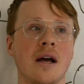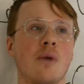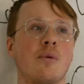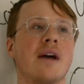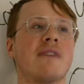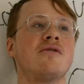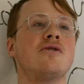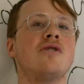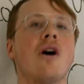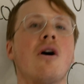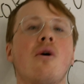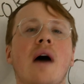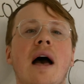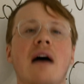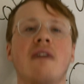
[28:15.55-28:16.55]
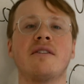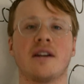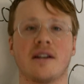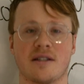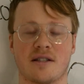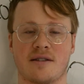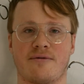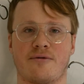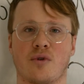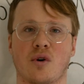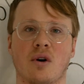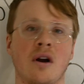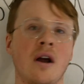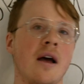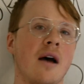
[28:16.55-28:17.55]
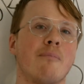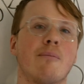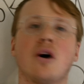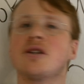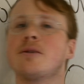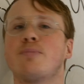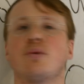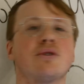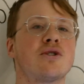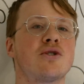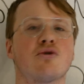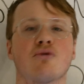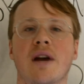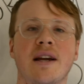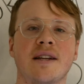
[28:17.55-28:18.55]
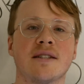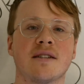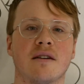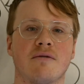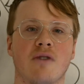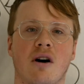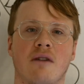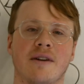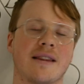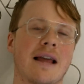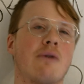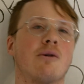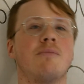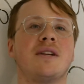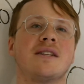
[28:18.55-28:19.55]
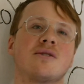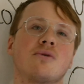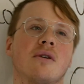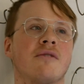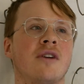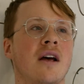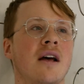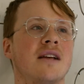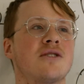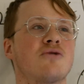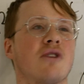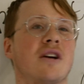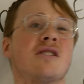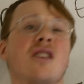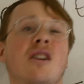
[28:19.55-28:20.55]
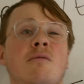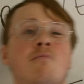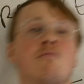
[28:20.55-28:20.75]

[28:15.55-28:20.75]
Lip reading: We have no evidence for multiple strains evolving. That would mean sort of strains that are